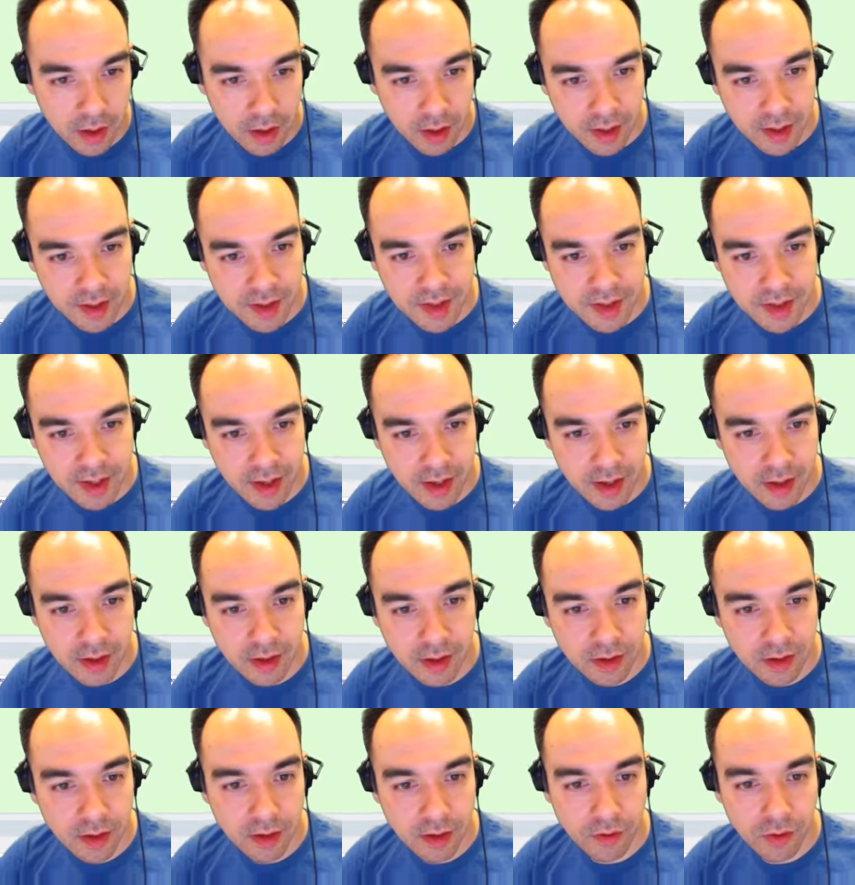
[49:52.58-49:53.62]

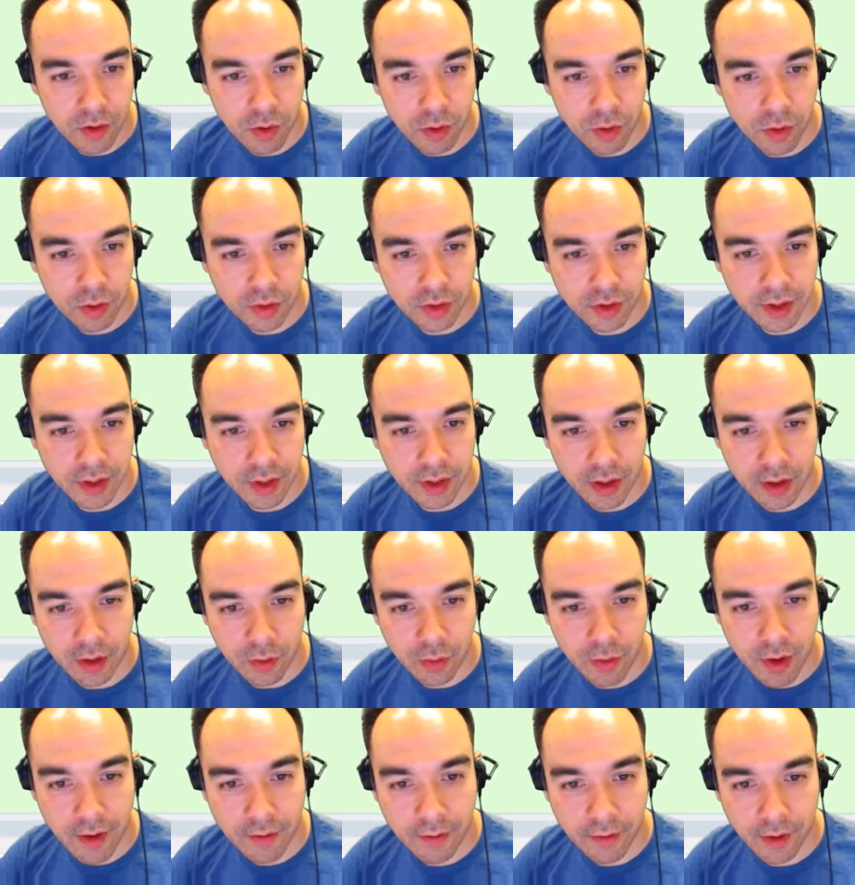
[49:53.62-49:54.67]
Instead of holding a
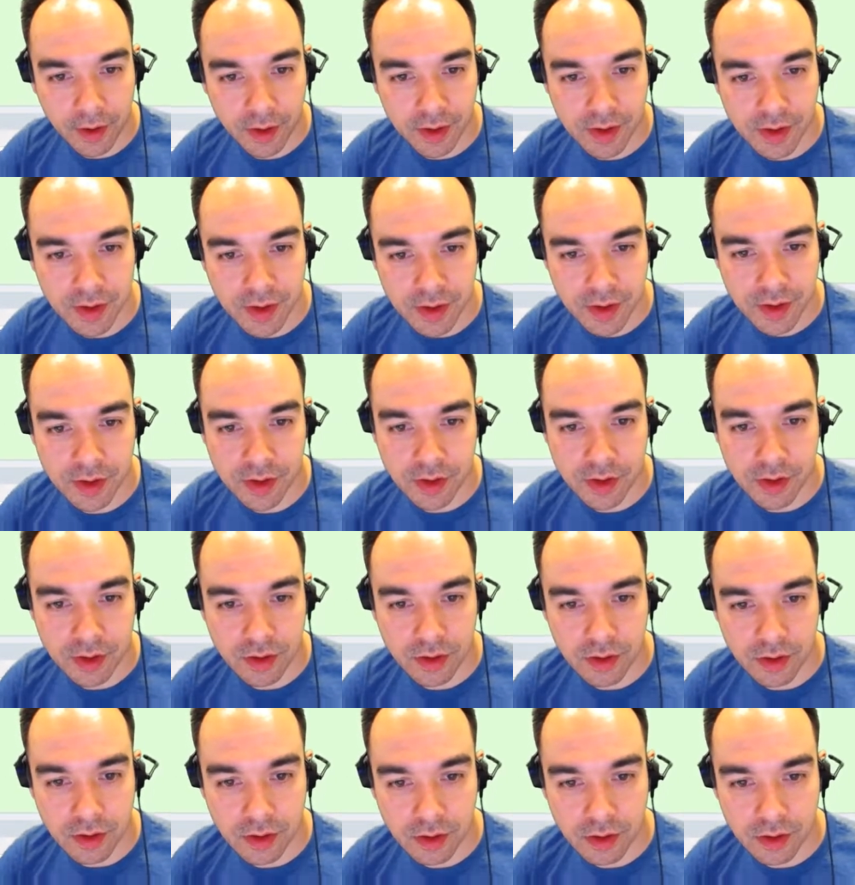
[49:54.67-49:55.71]
reference
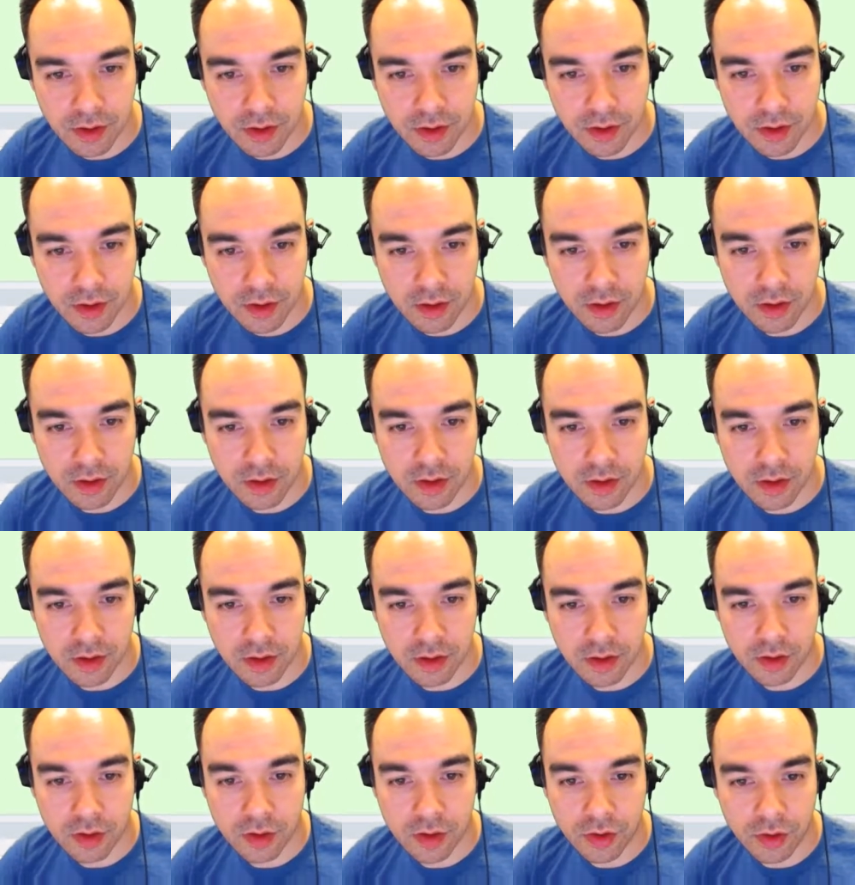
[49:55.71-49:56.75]

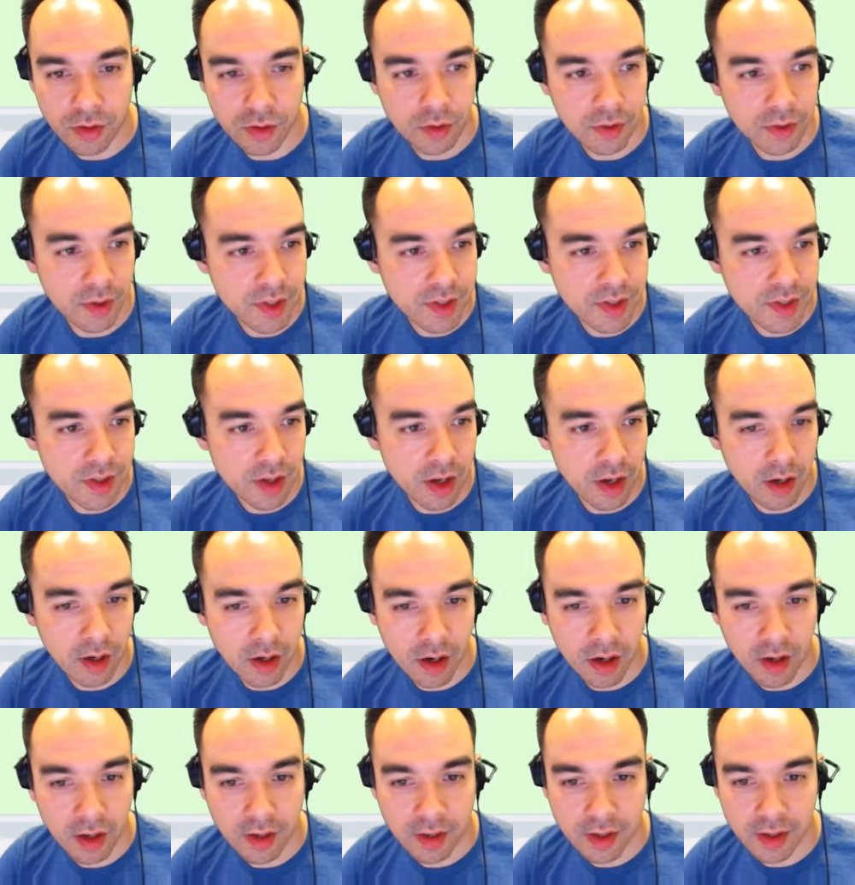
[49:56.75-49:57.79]
to
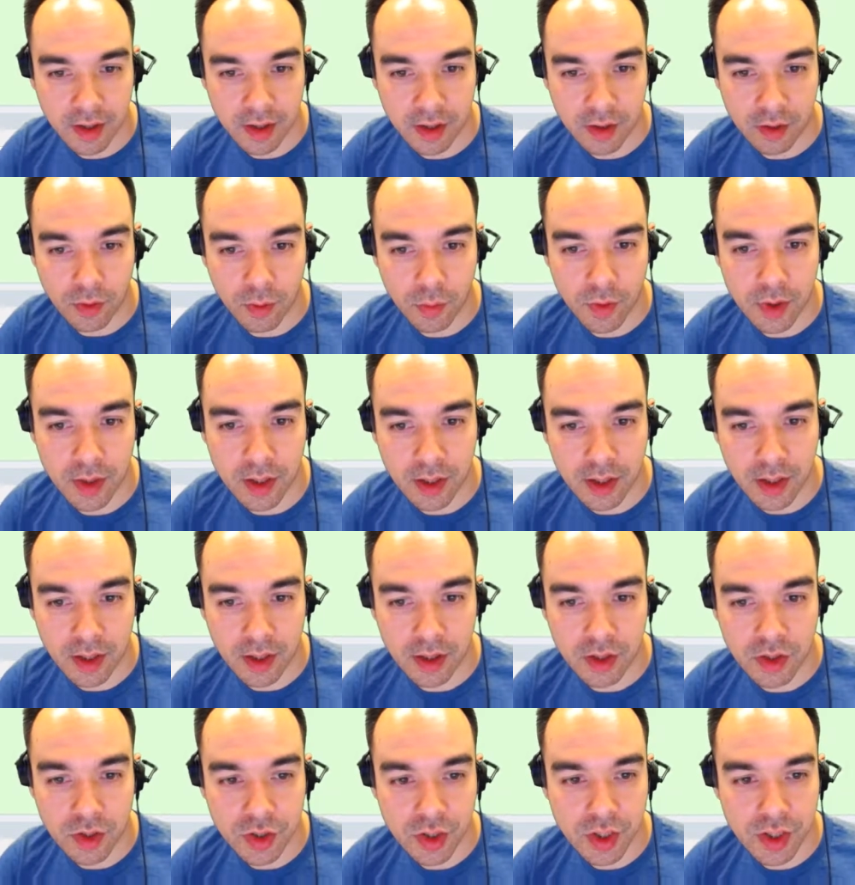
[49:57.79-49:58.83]
this.content, we
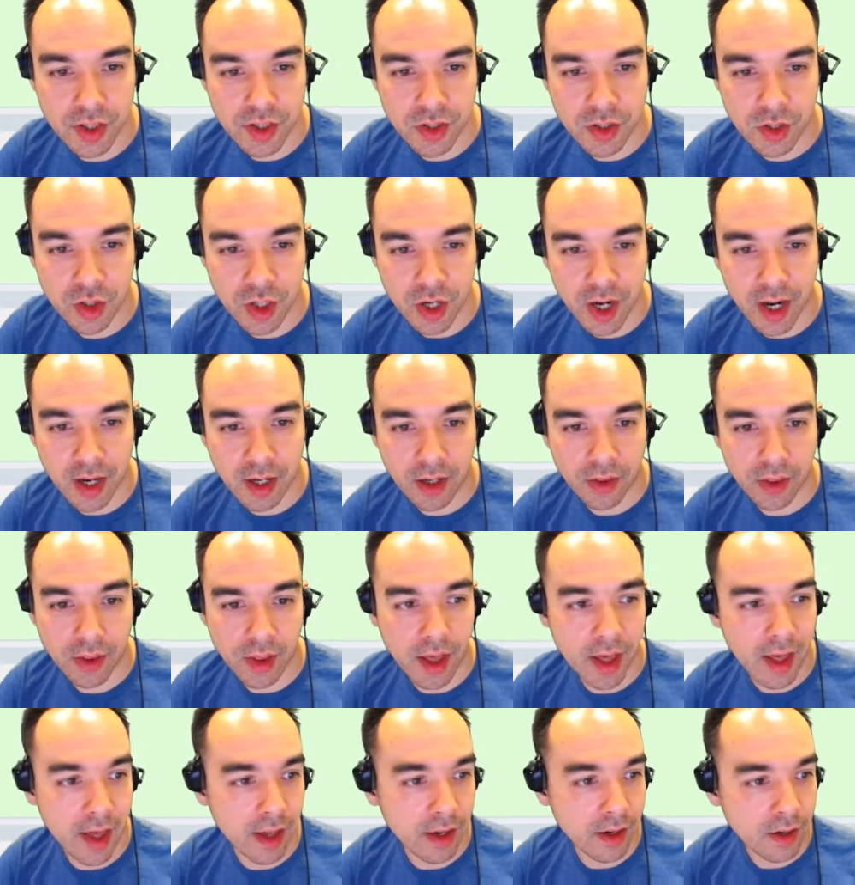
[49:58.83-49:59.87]
can just check
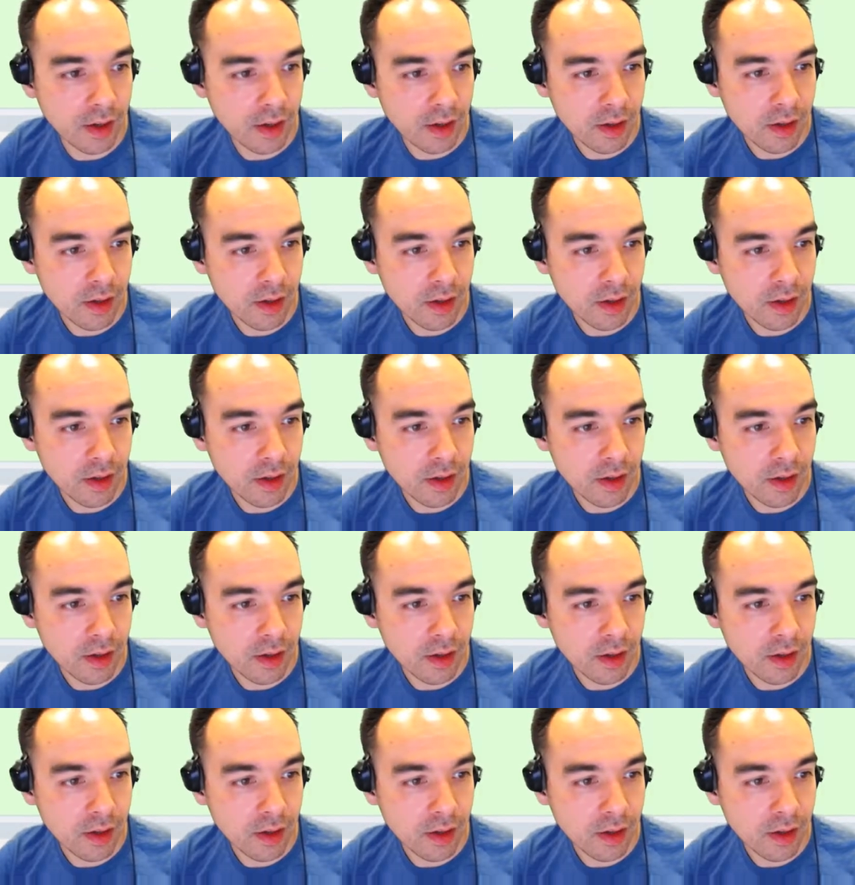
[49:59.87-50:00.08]
that